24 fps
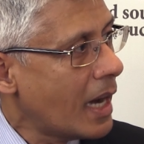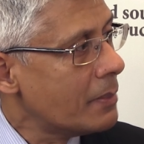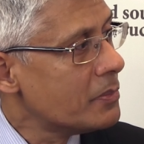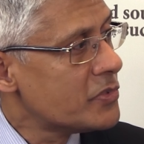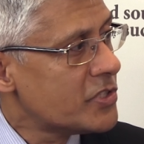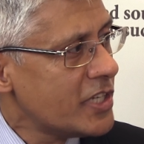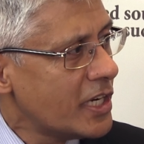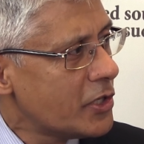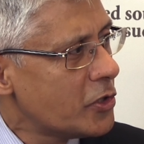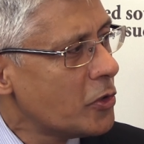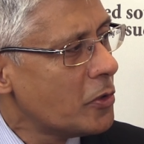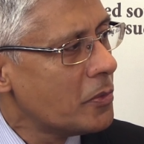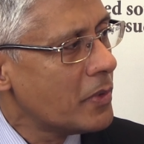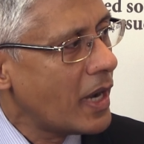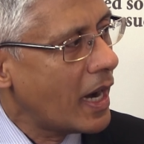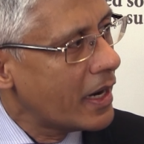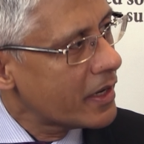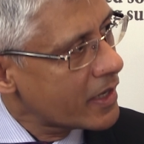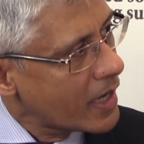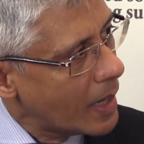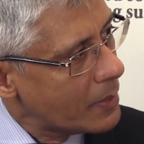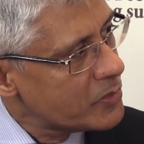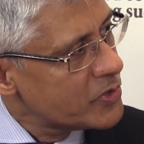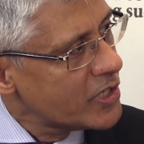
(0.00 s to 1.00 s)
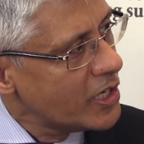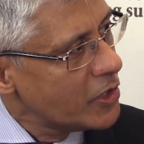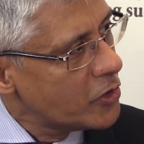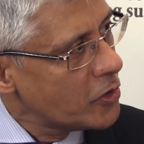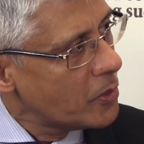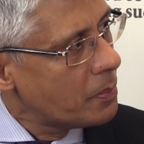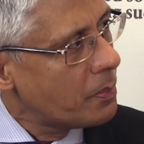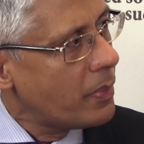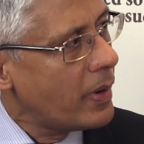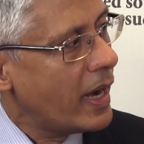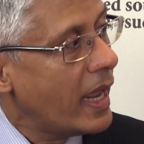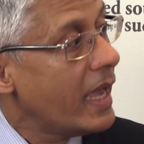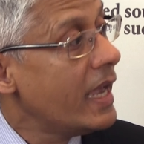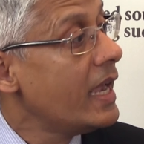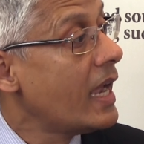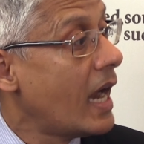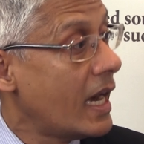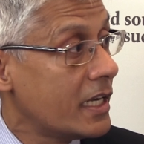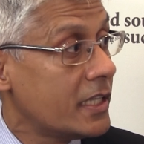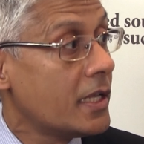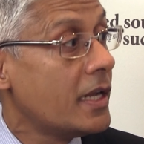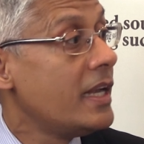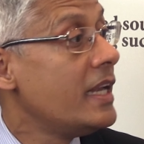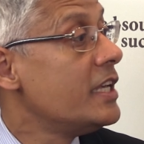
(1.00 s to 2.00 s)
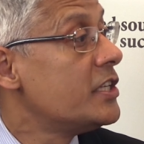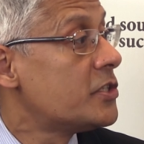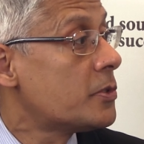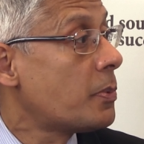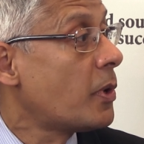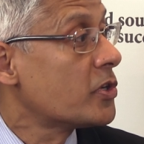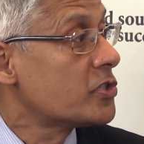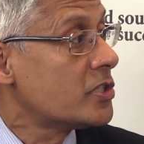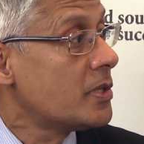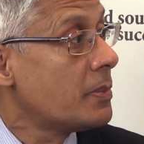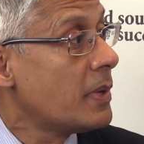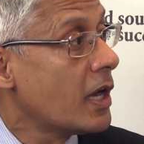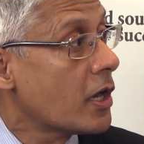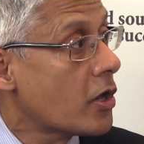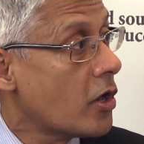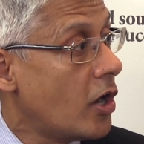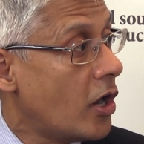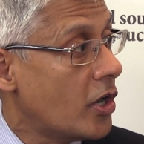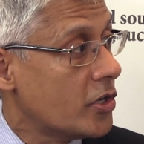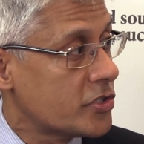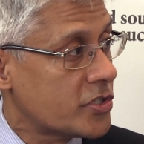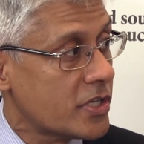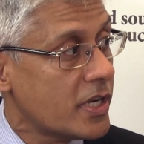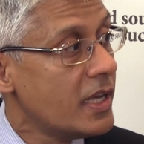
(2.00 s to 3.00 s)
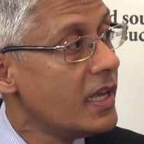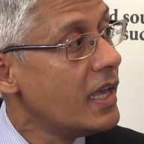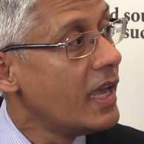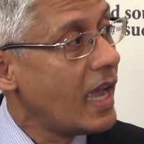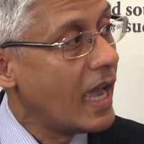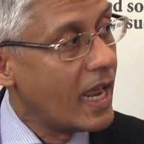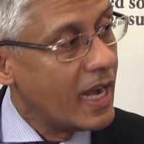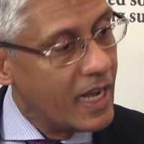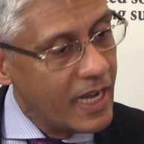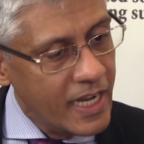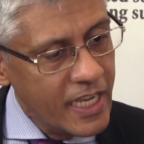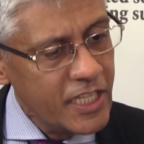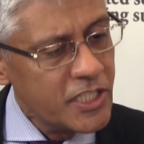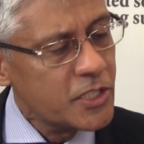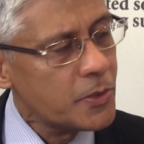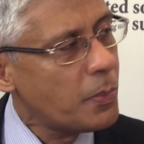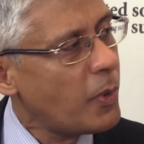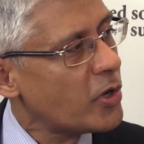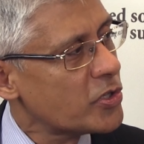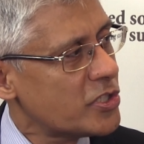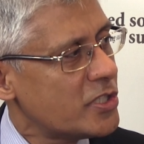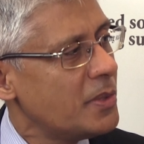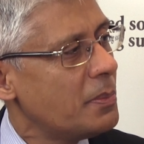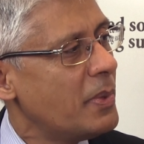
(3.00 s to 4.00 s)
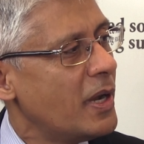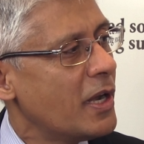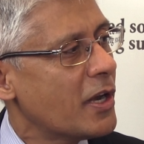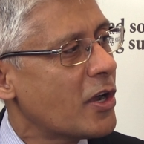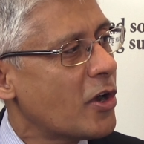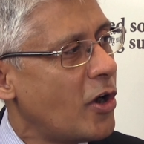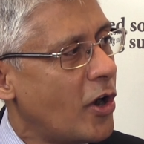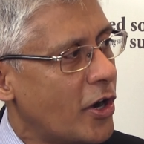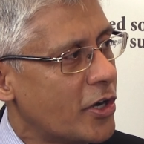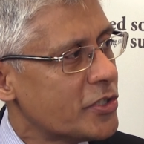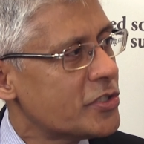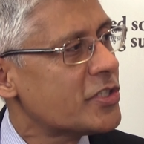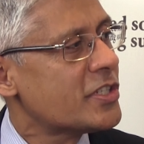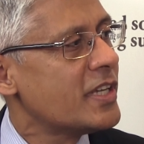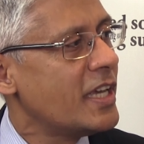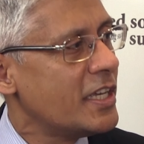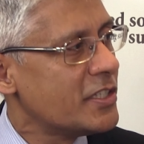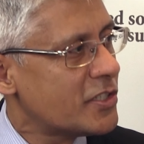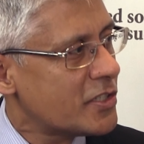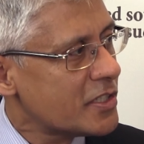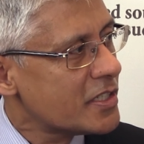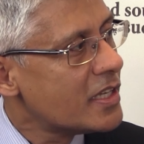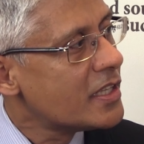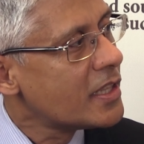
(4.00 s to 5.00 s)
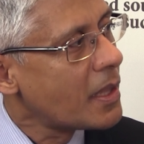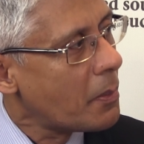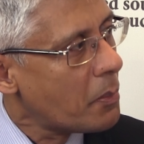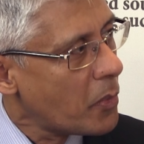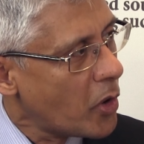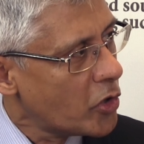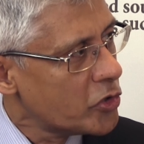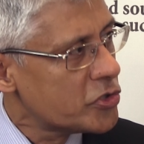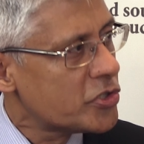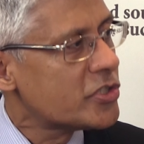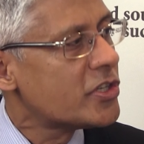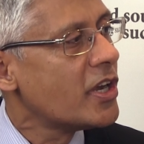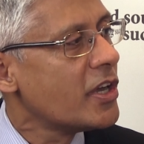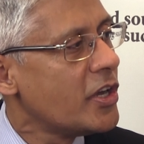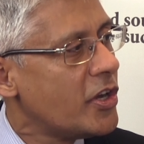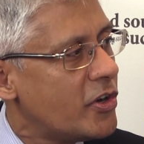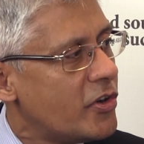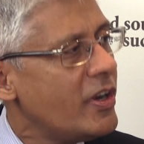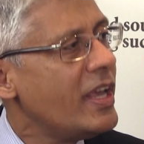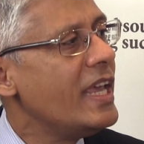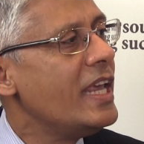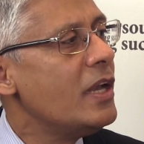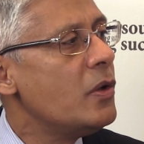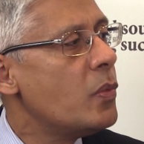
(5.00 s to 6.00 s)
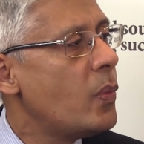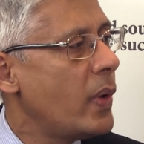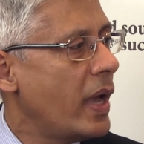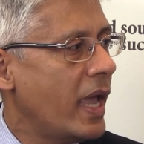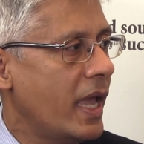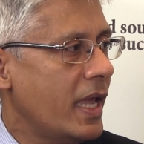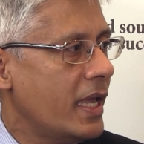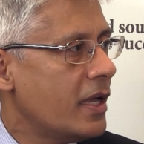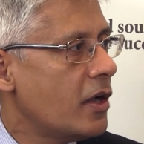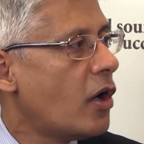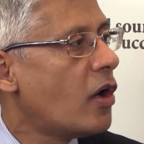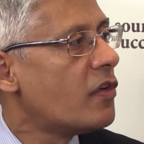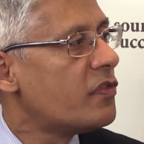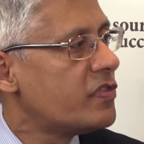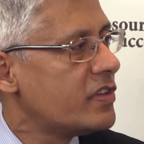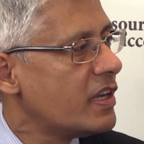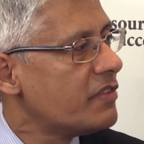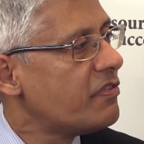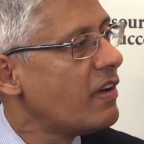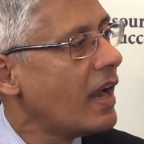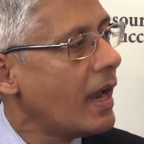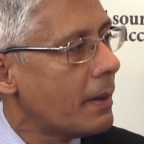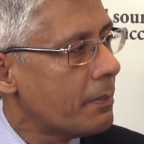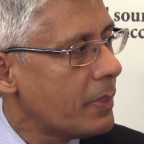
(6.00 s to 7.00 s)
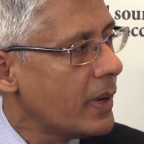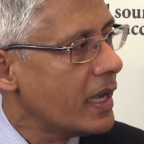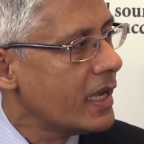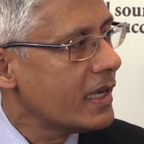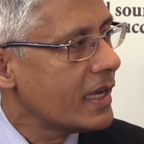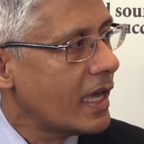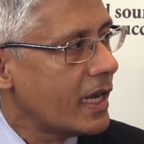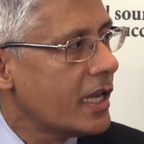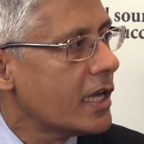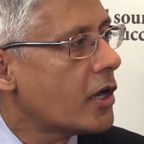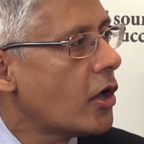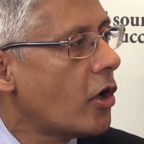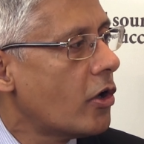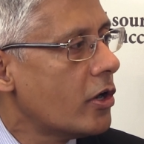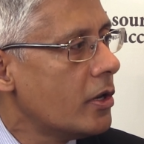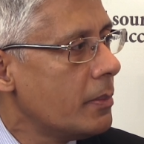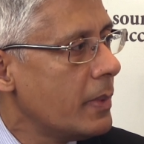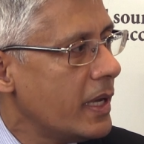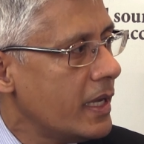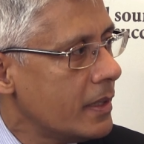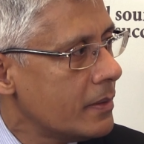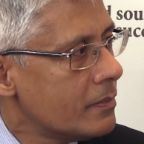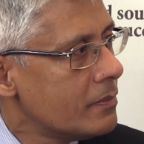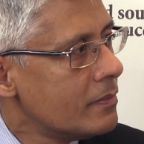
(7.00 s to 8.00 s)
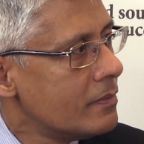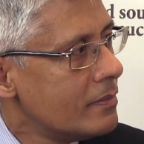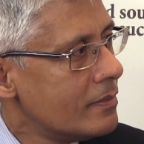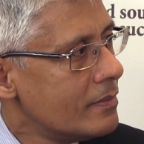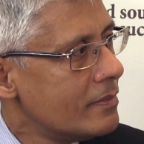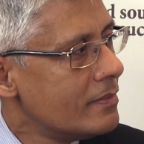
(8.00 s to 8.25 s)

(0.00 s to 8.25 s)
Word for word: comes into, uh, comes into play at the least possible cost. Mm-hmm. And least possible cost is the most green way of developing an economy.